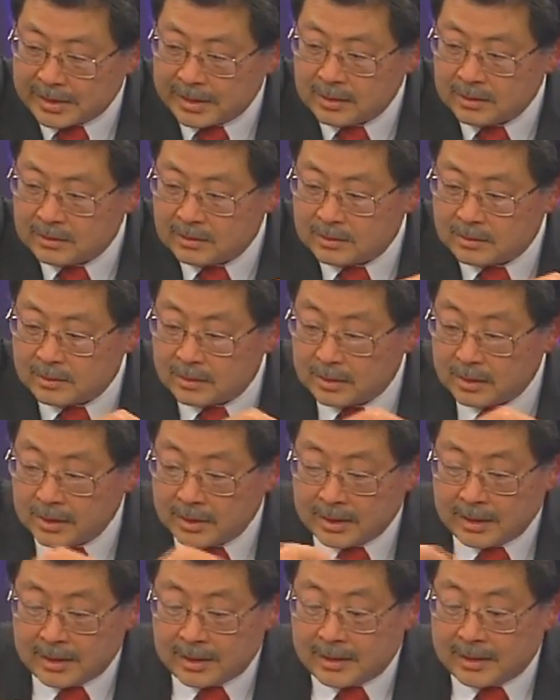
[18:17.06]
Okay?
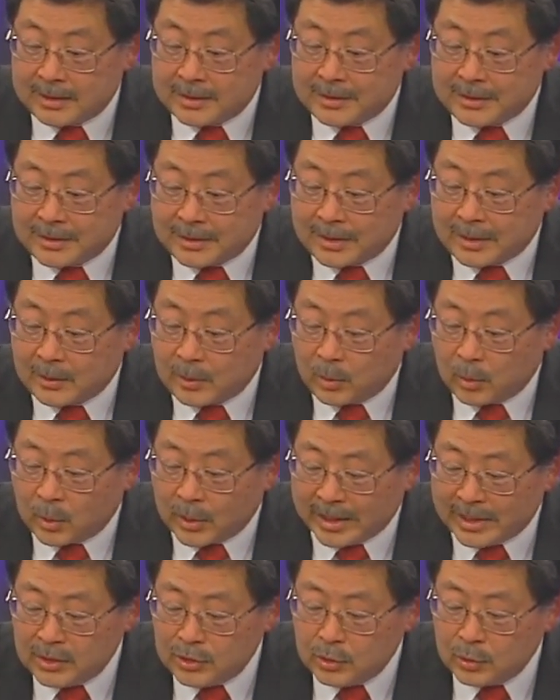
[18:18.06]

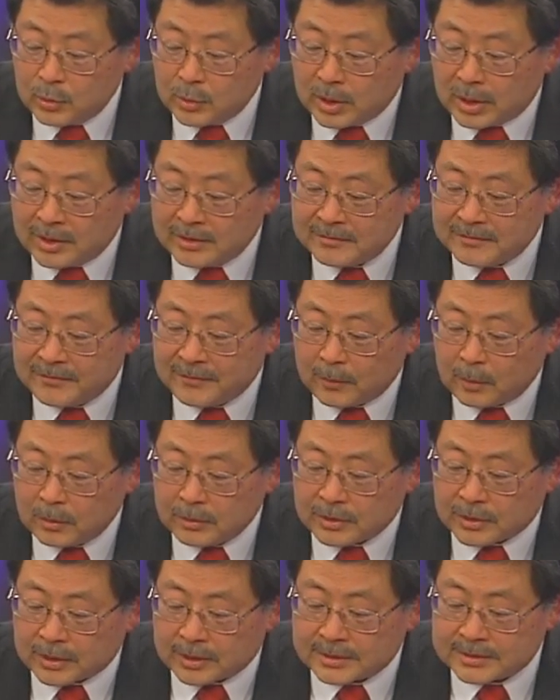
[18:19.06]
When you
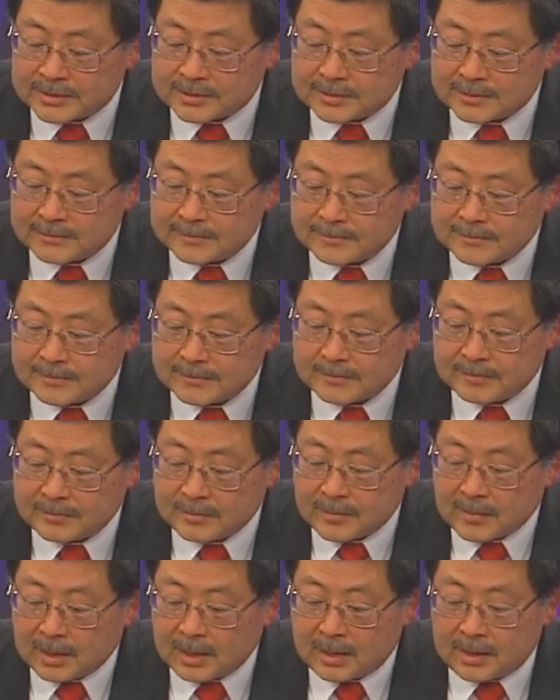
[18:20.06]
unfold this,
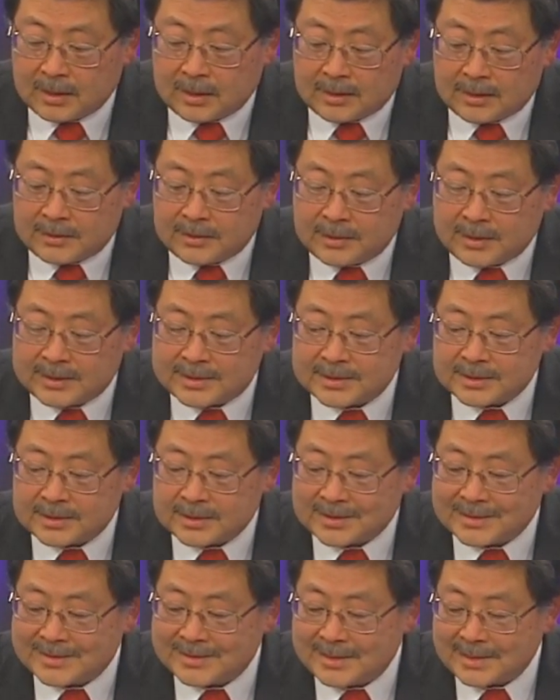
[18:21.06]
this
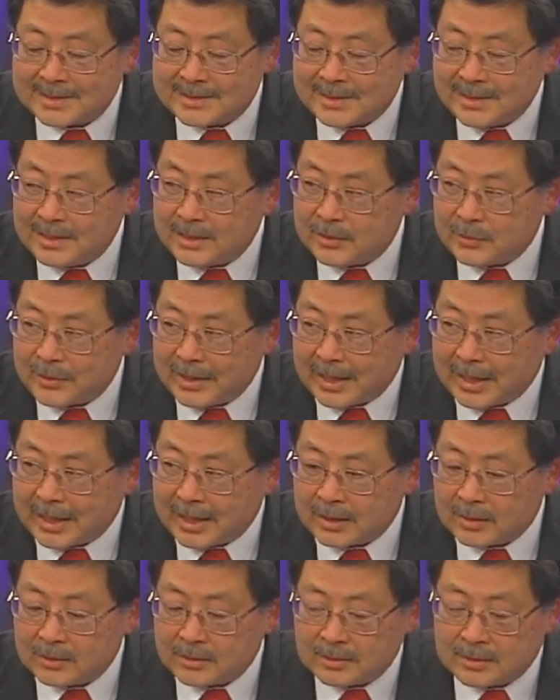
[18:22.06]
is a 60 degree
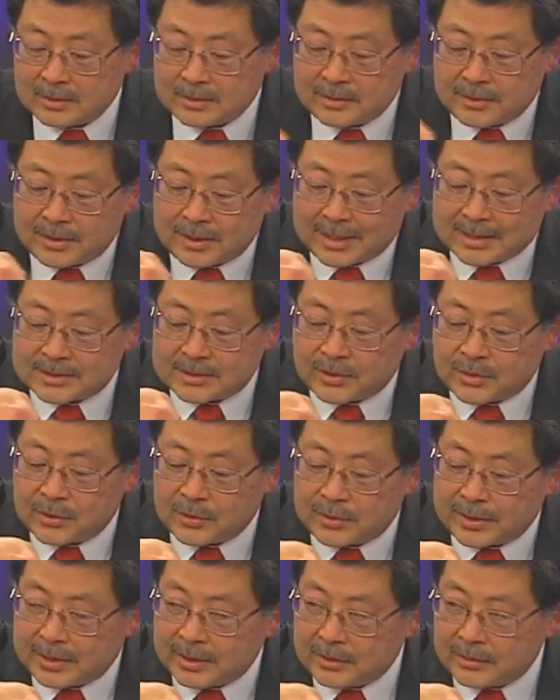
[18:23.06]
angle, that's a
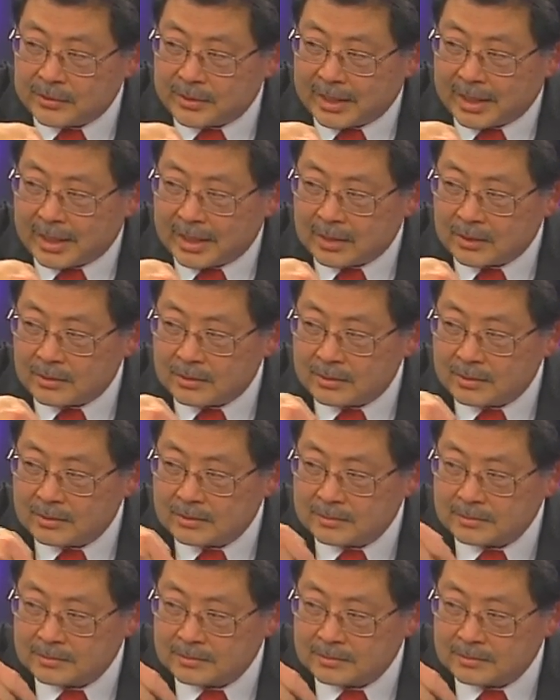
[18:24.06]
30 degree angle.